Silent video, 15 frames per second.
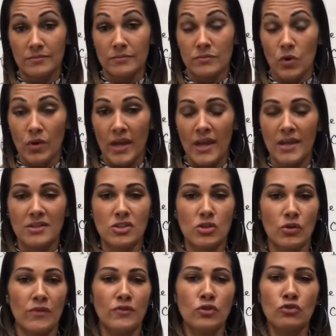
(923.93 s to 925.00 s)
Okay, so
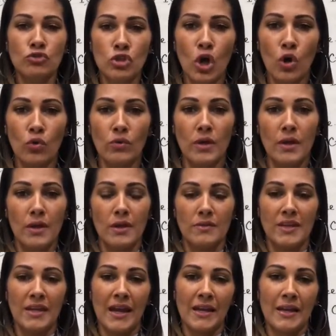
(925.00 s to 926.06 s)
if you don't,
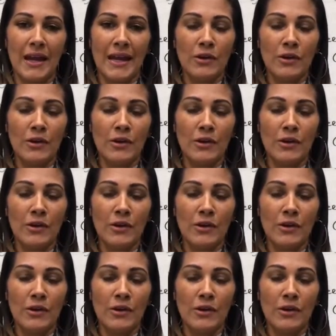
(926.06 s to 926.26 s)
then I